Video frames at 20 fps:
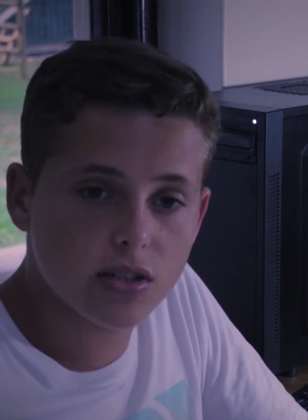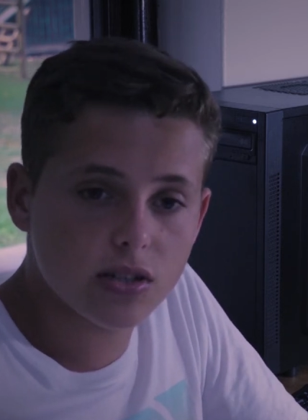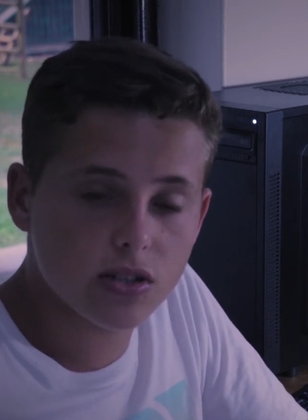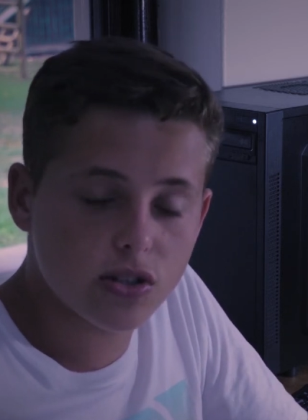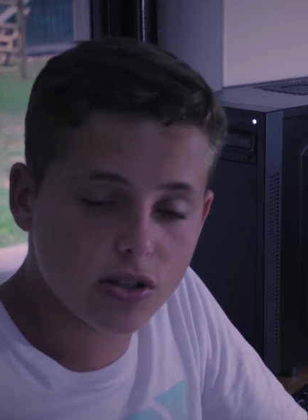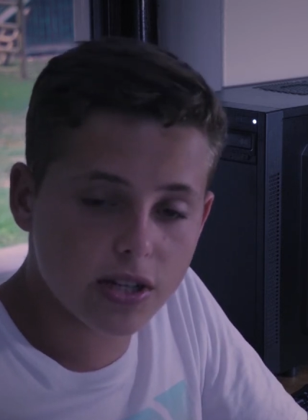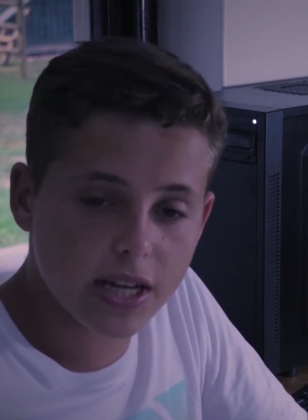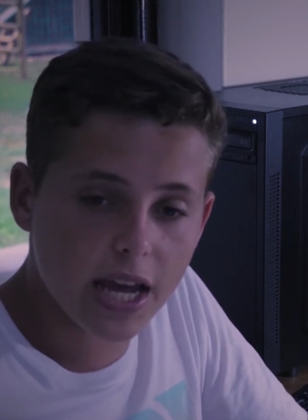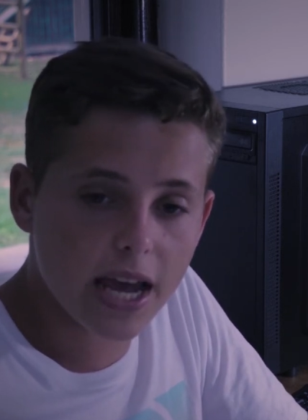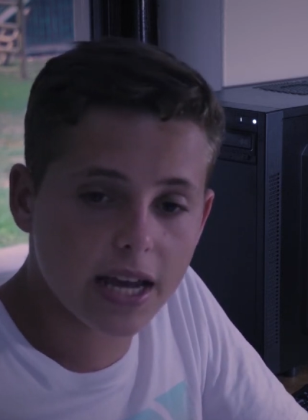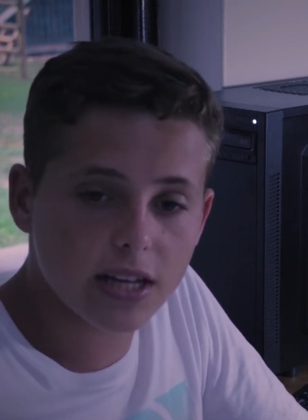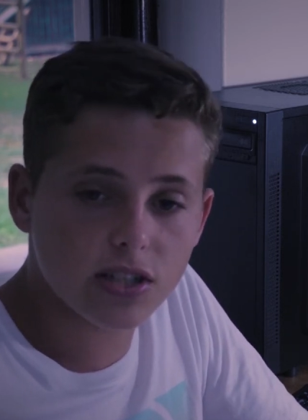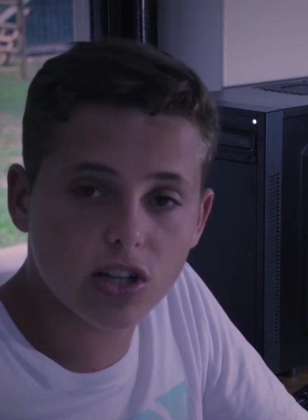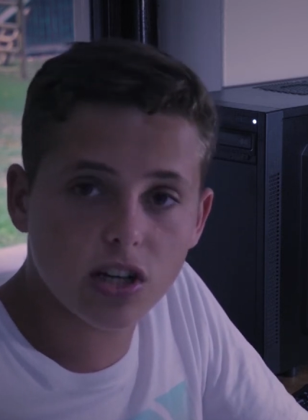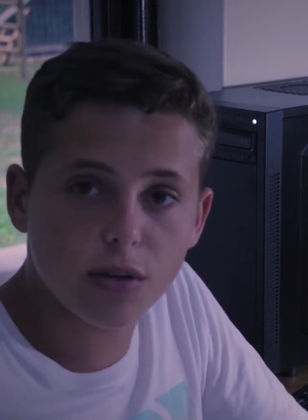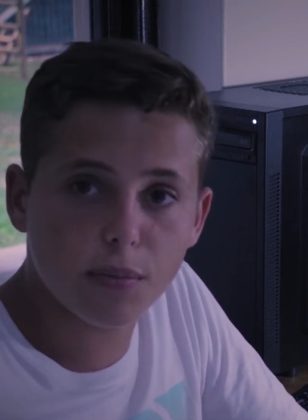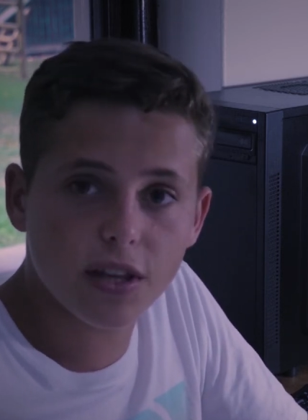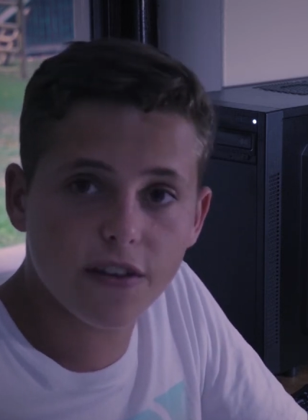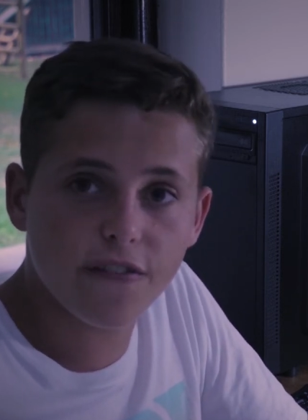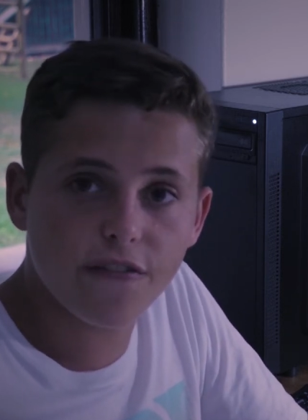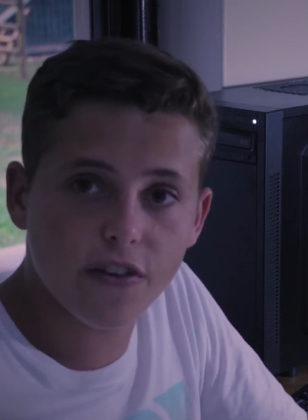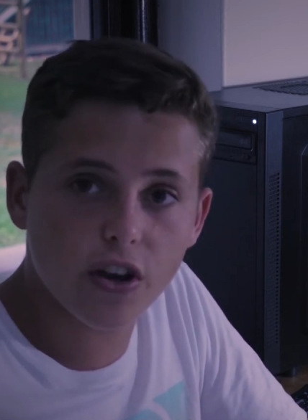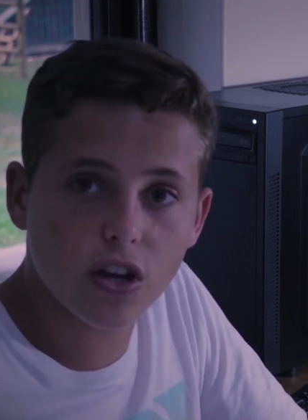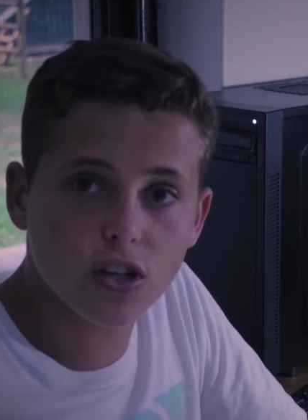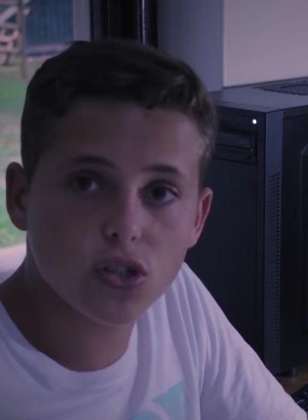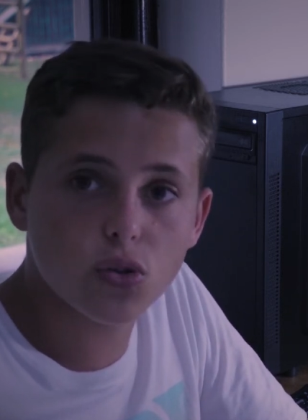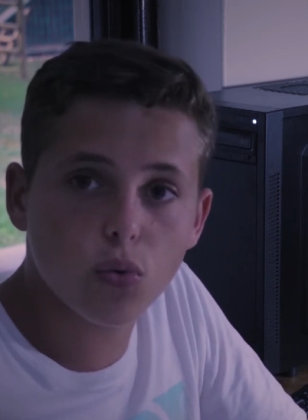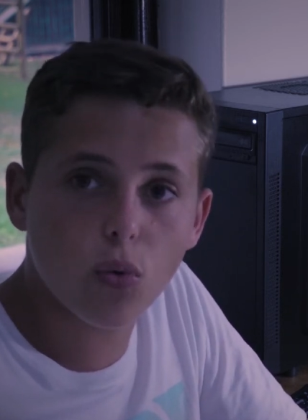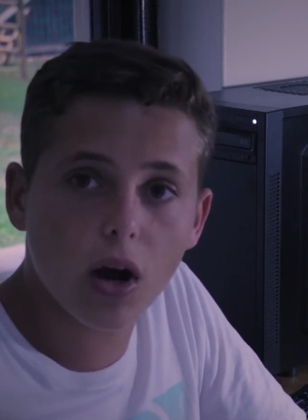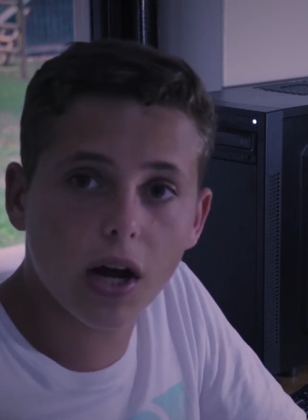Today is going to be the
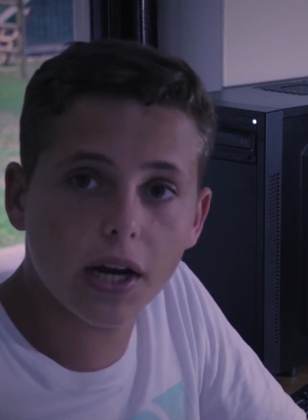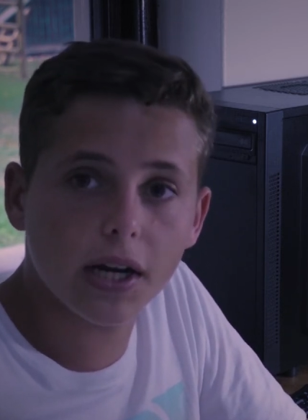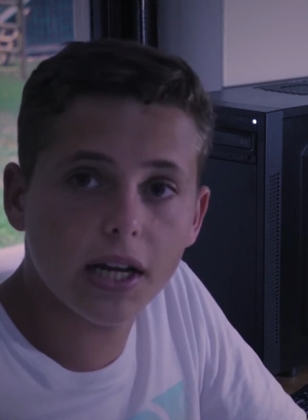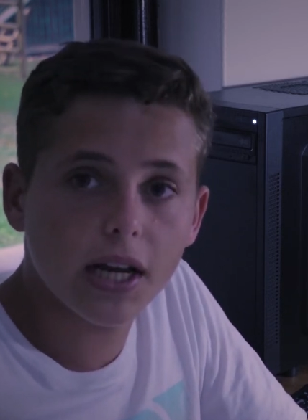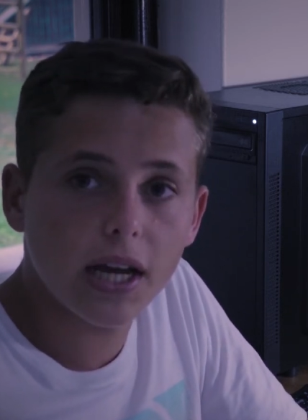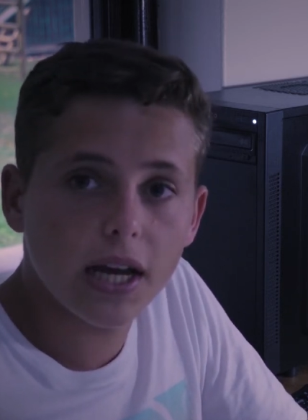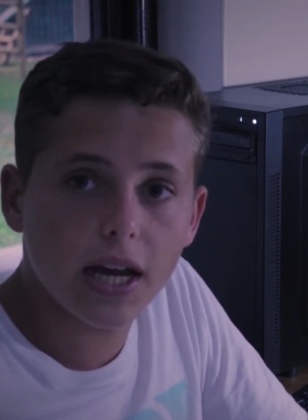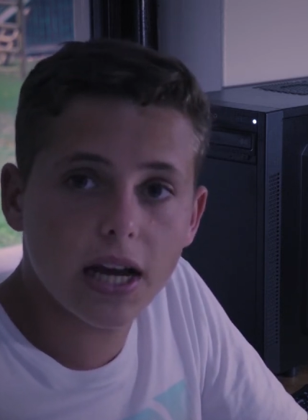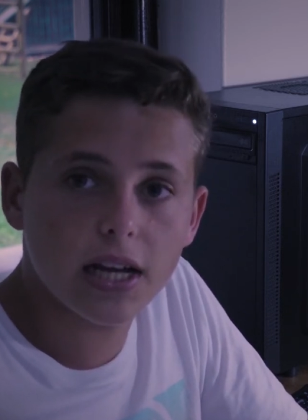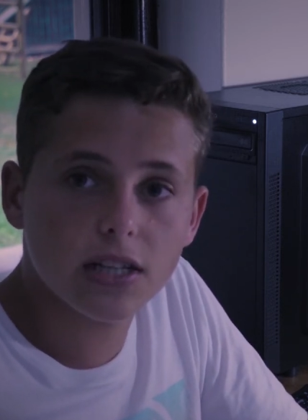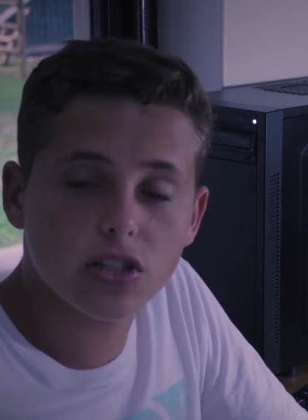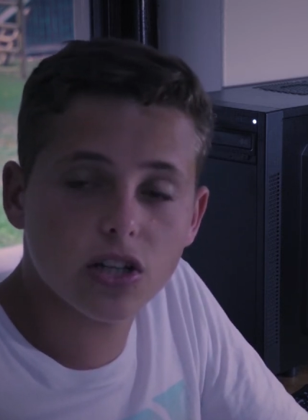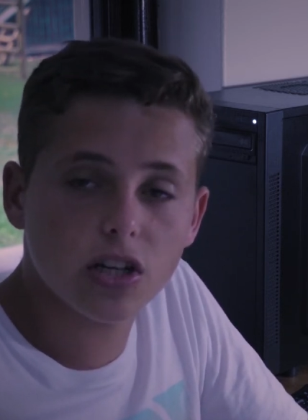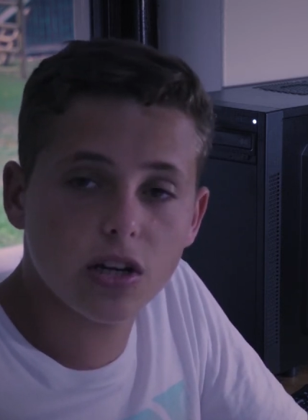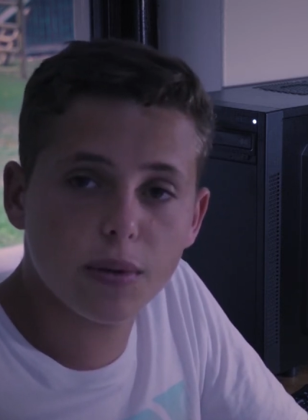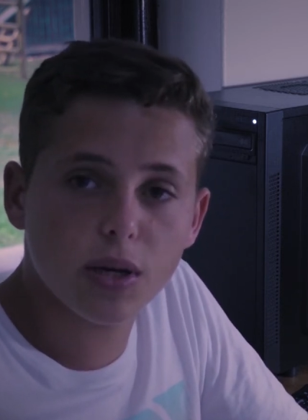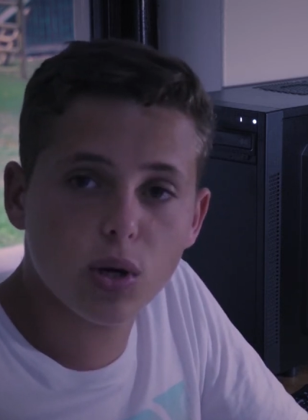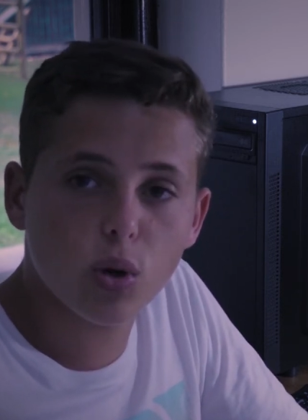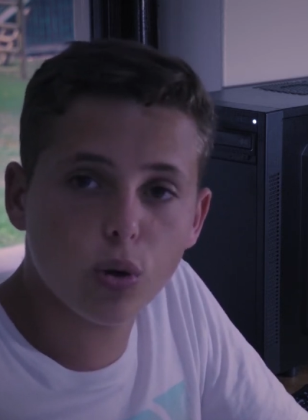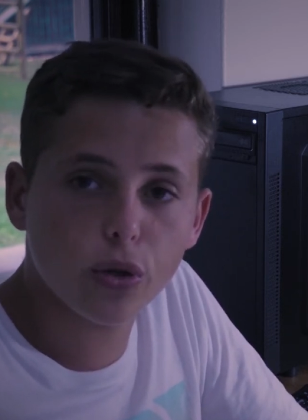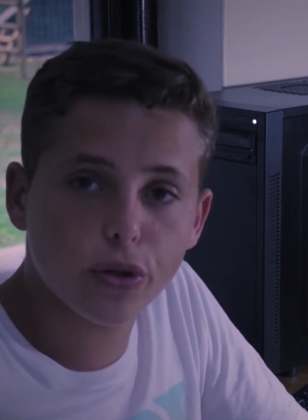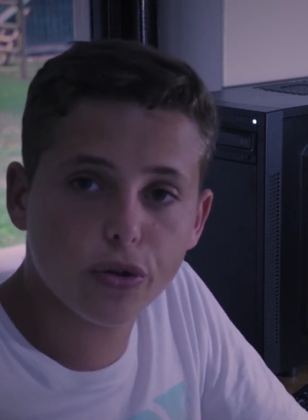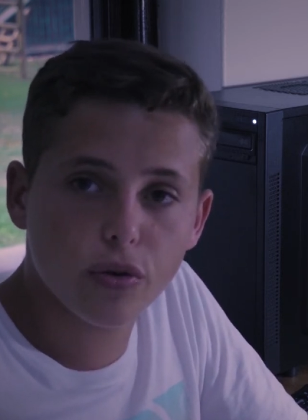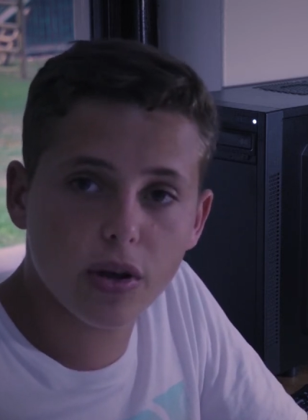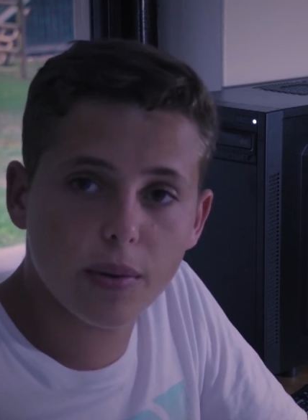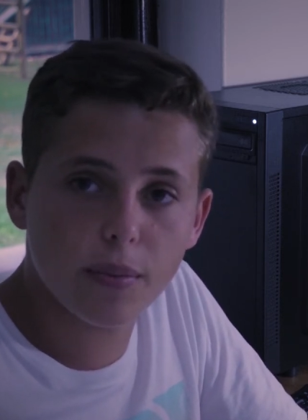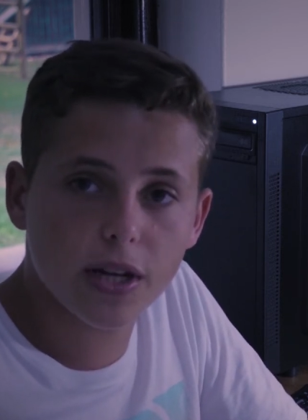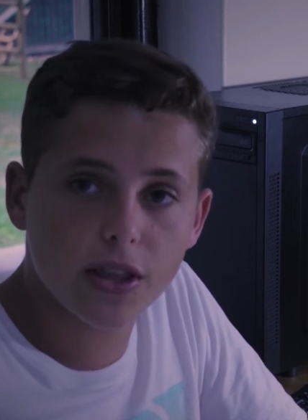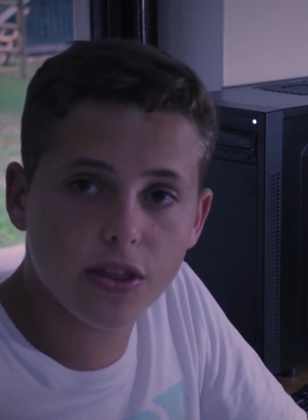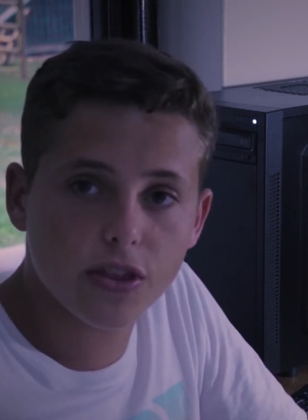first one. It's going to be called
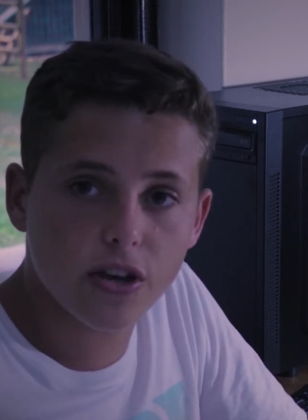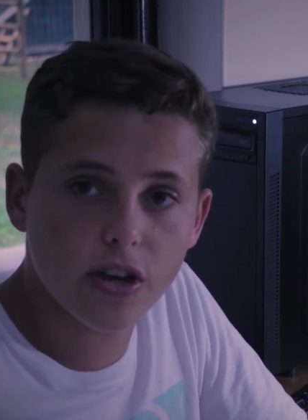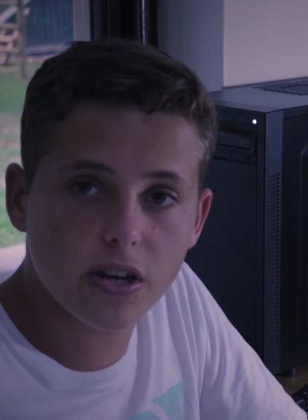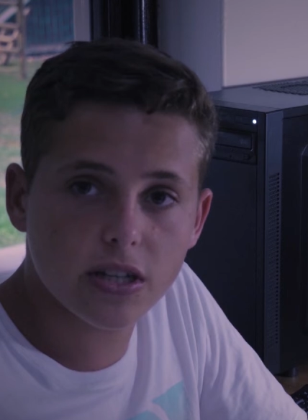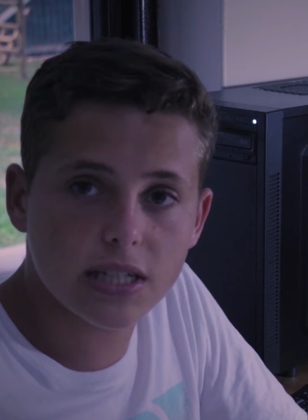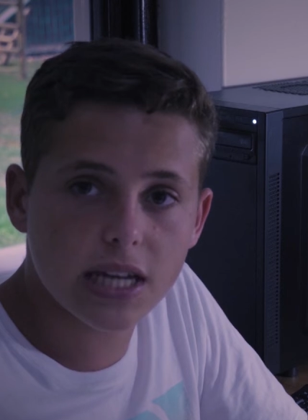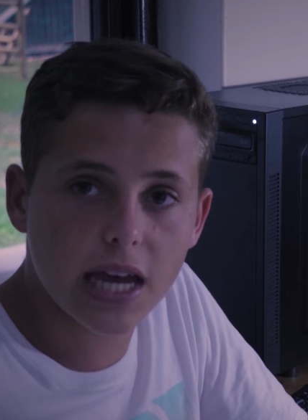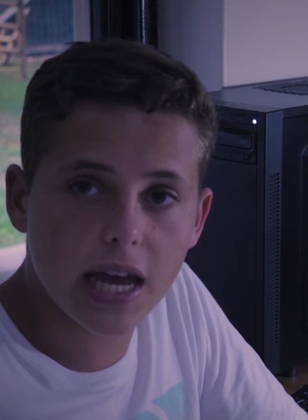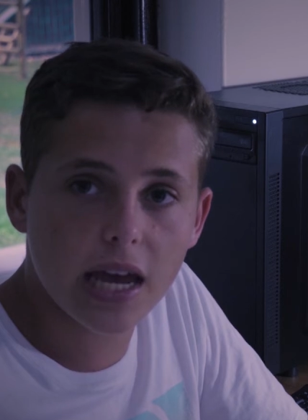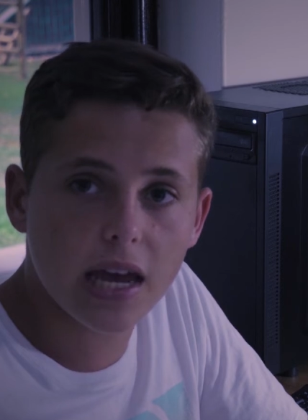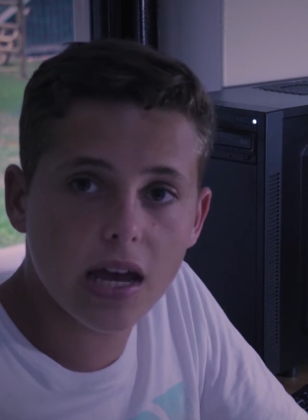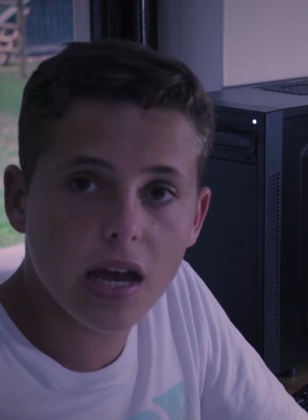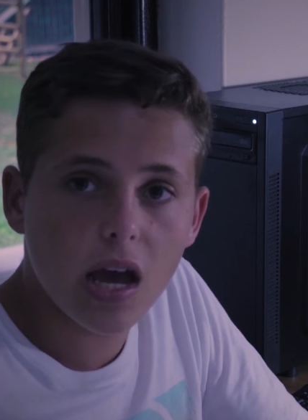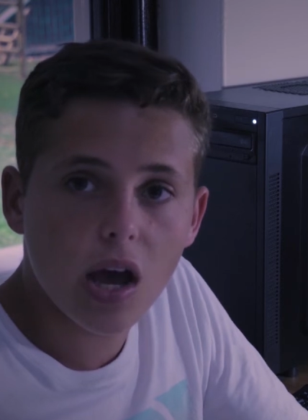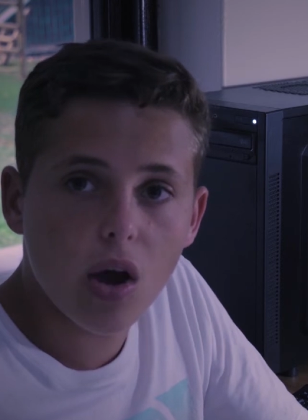3 Minute Thursday,